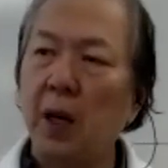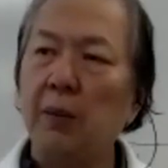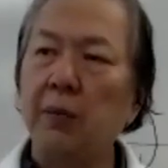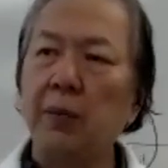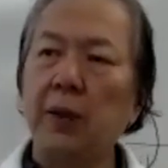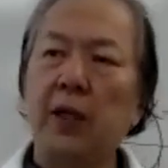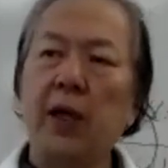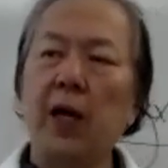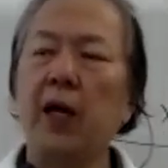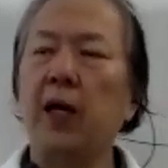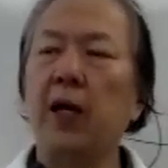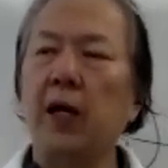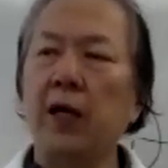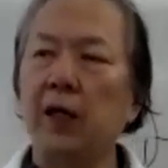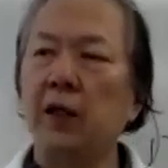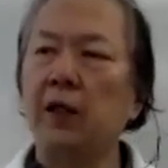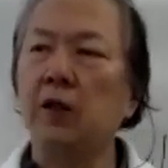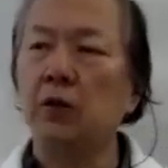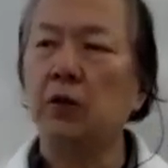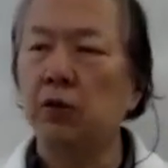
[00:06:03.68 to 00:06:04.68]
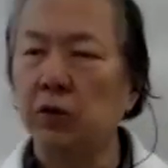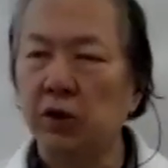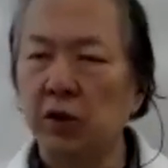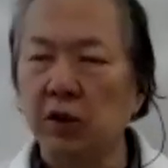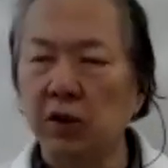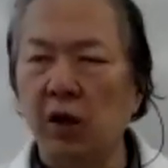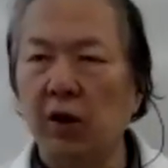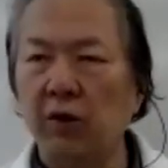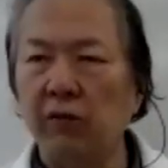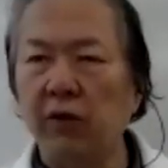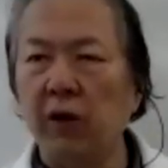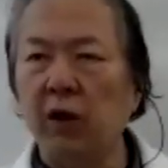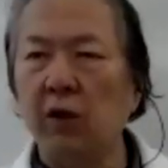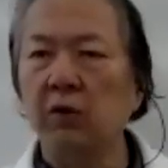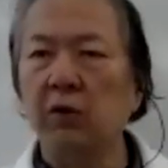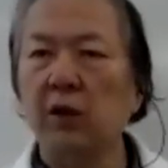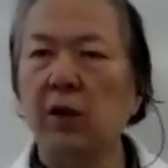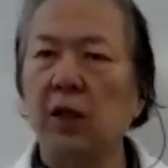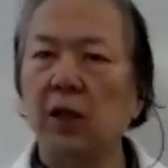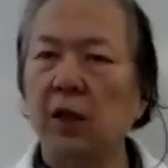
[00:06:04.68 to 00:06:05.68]
complicated to solve
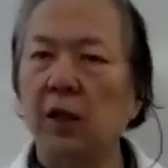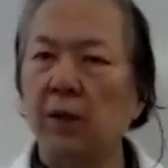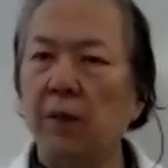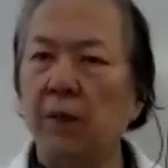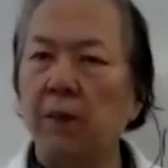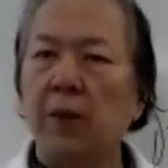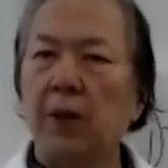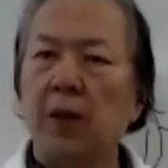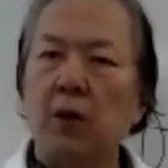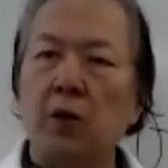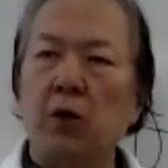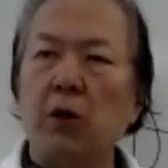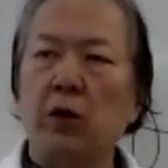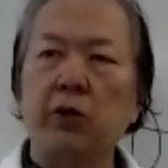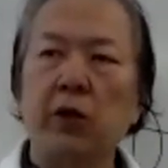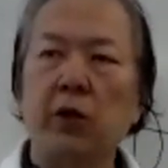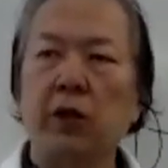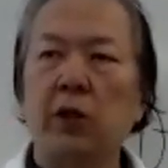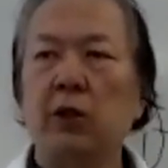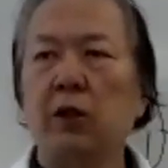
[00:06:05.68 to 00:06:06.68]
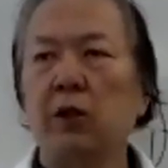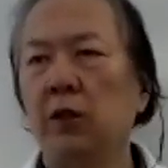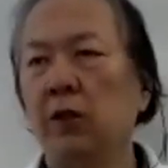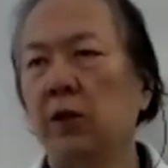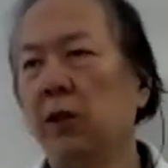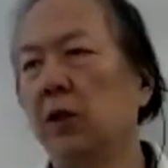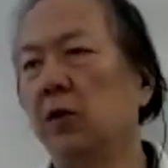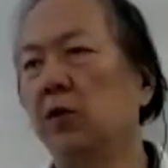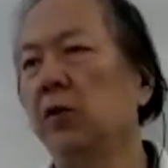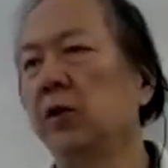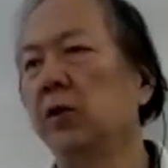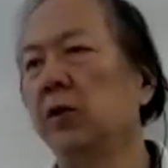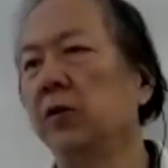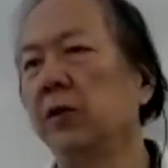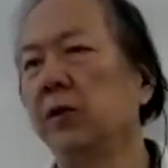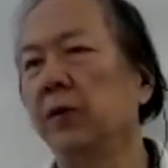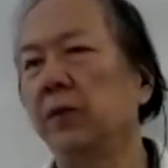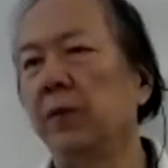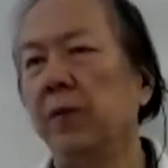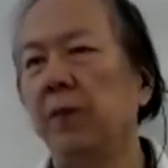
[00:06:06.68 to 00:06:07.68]
on the quadratical
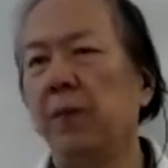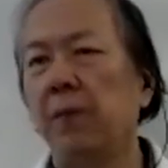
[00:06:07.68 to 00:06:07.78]
equation.